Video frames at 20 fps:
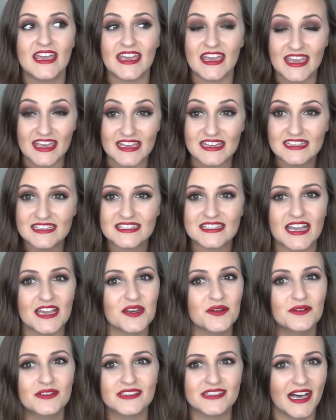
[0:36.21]
is, I
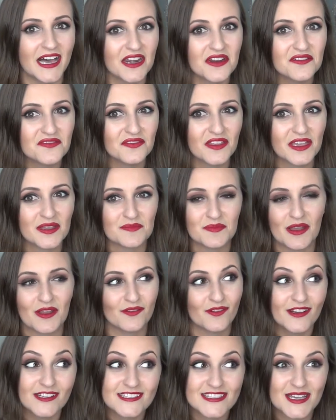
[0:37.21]
know a lot of like my
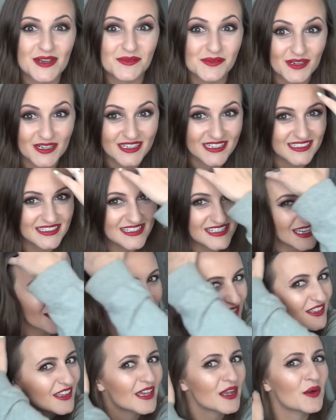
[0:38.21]
friends at work and
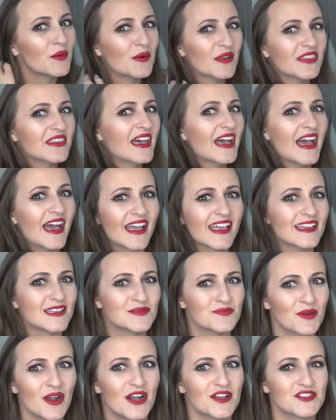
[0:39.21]
stuff are like, what the heck
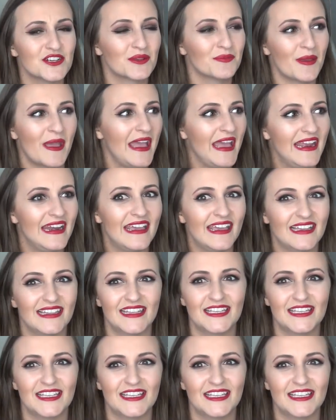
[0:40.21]
is Project Panning?